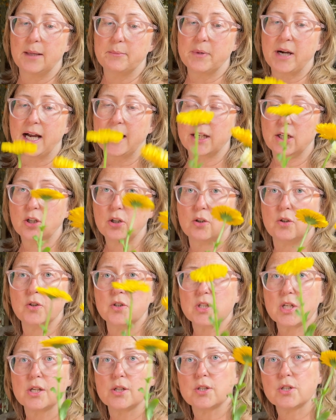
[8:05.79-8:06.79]
I could
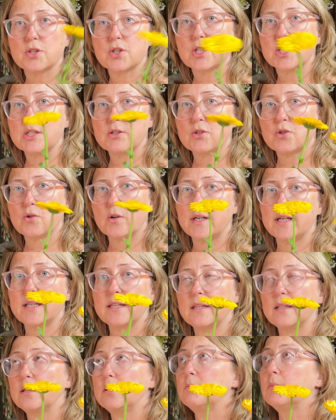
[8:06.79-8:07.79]
dry
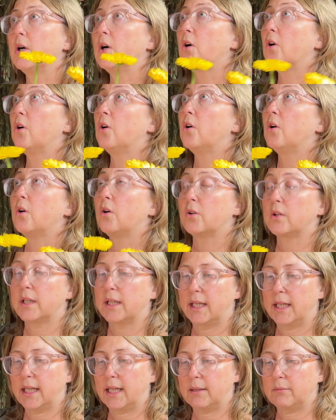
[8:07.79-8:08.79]
them on
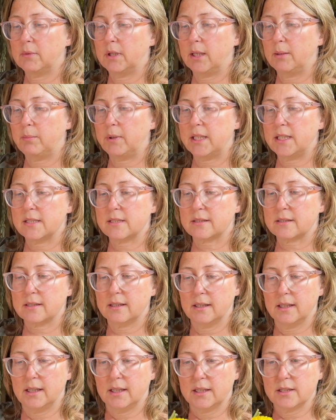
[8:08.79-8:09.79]
a piece,
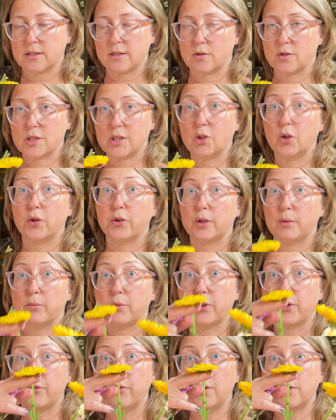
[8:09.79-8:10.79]
so slot them
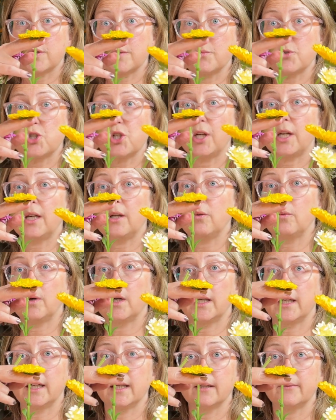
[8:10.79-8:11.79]
through some chicken
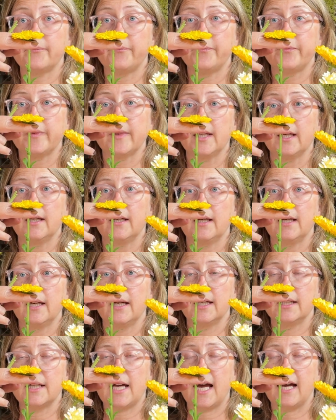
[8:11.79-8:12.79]
wire
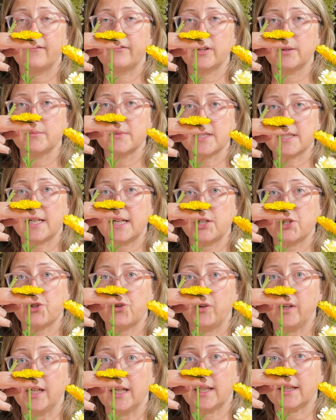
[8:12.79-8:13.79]
and have them
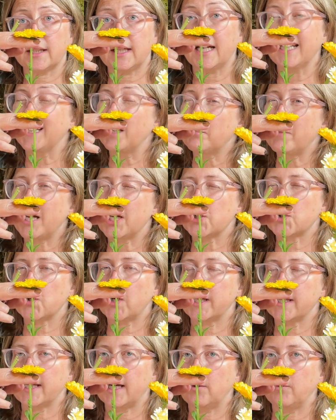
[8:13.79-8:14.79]
stationary like that. And I might try
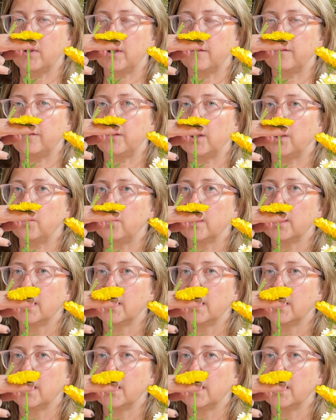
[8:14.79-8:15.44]
that with a few,